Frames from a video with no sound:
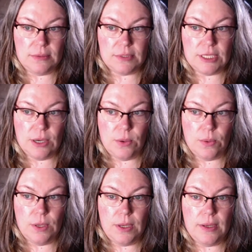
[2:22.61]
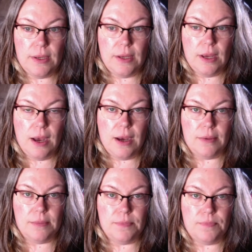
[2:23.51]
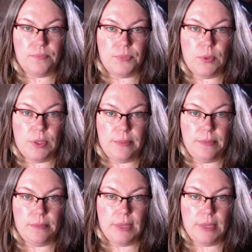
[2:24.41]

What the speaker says: So you want to,